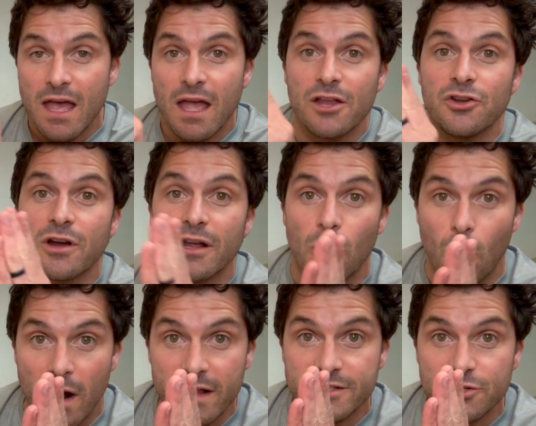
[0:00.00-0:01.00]
And you're going to
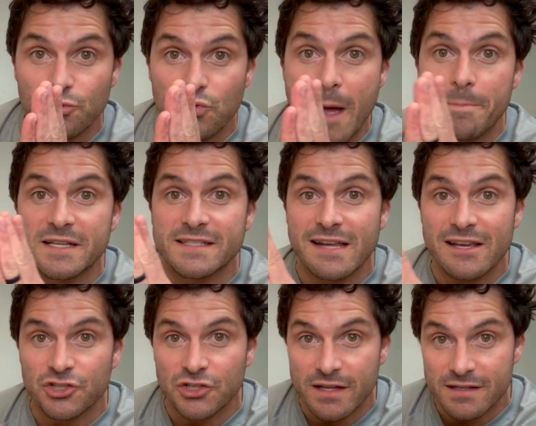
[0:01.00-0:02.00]
want to do
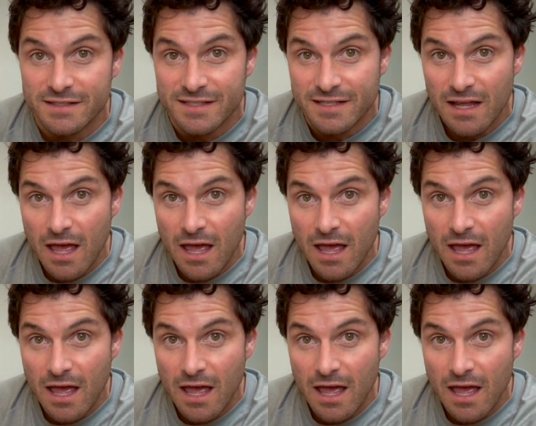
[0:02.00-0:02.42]
repetitions.